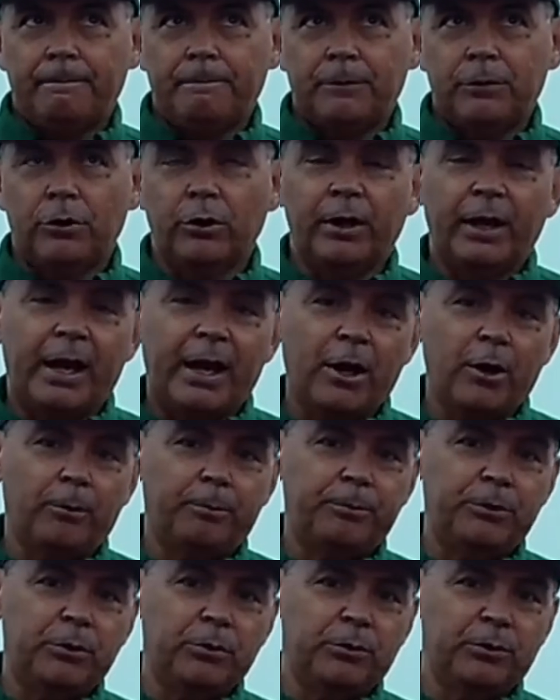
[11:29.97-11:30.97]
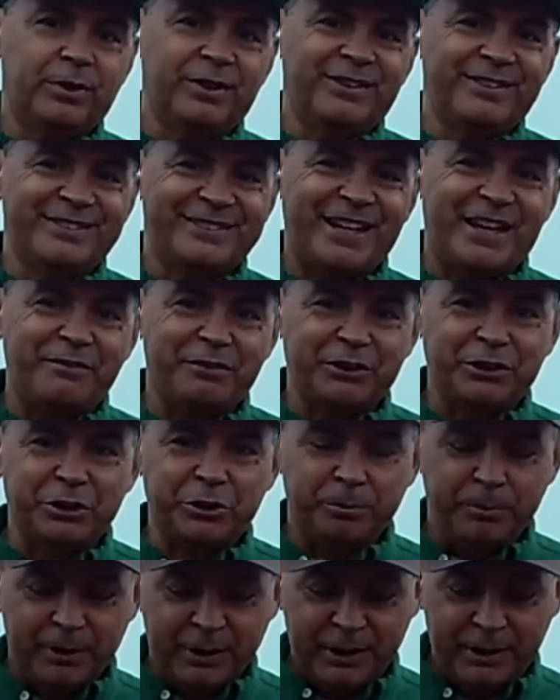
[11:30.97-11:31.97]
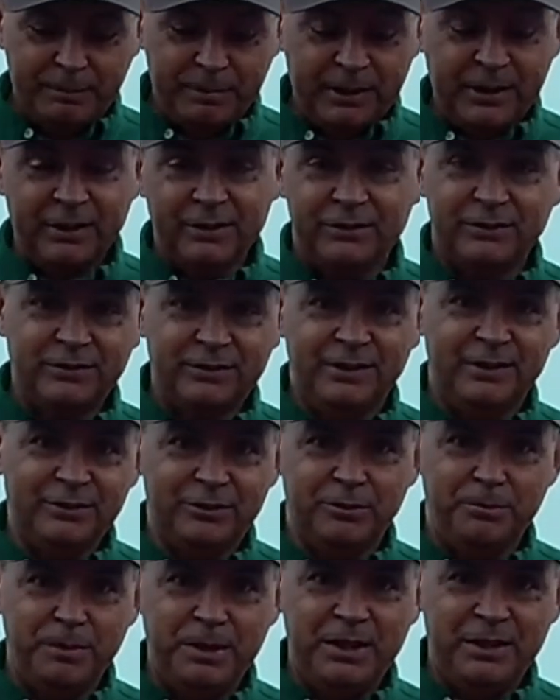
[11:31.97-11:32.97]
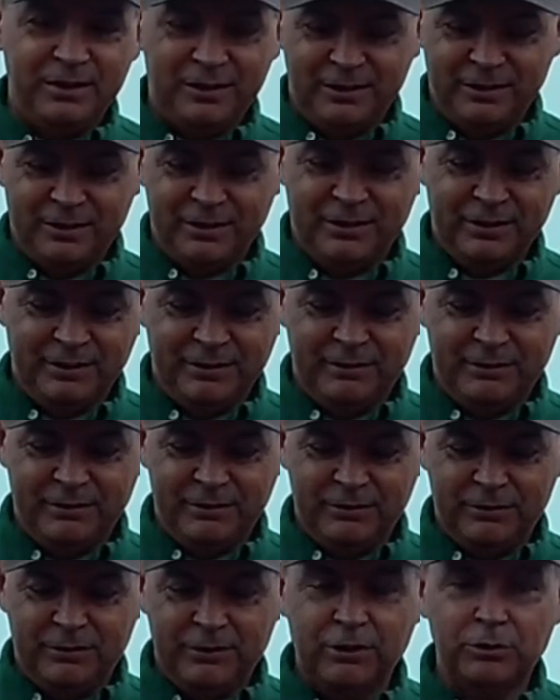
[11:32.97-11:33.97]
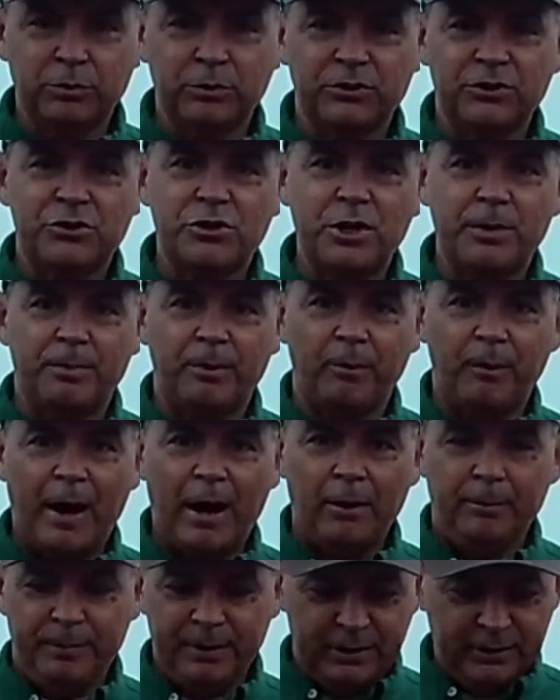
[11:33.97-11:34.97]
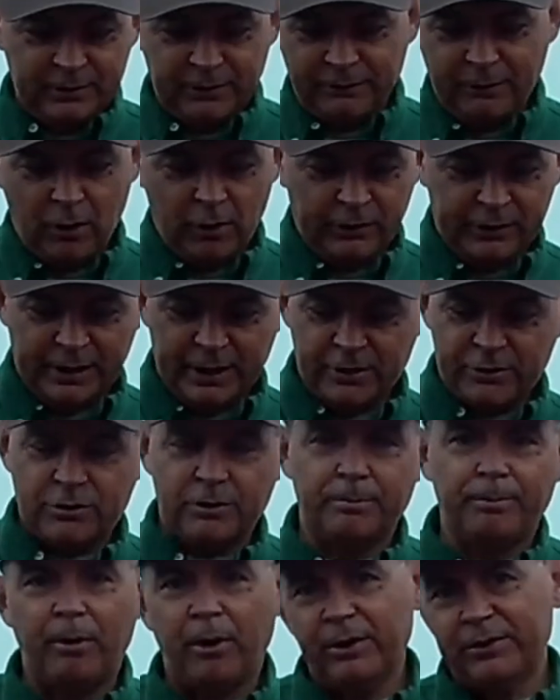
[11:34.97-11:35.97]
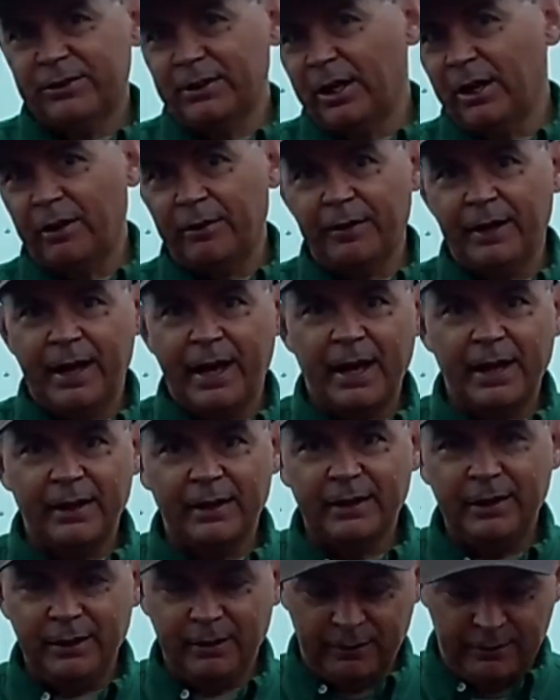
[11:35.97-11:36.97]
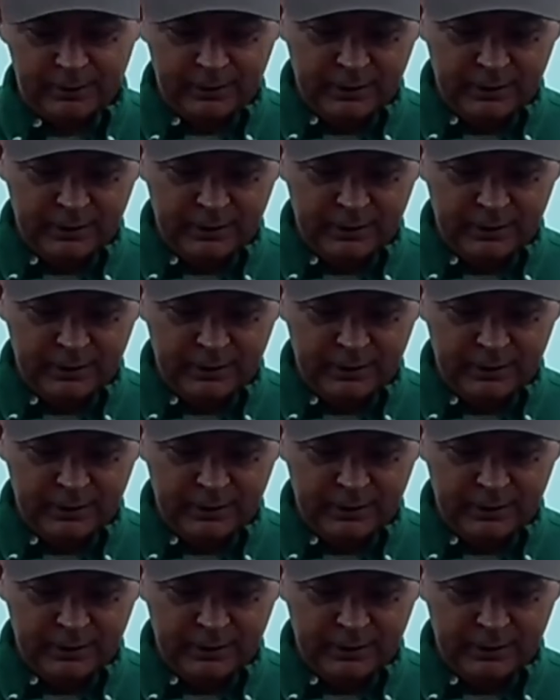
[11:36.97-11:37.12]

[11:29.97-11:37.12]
going to help you save a little money, because to me this was a cheaper route because of all the extra parts that I already have here.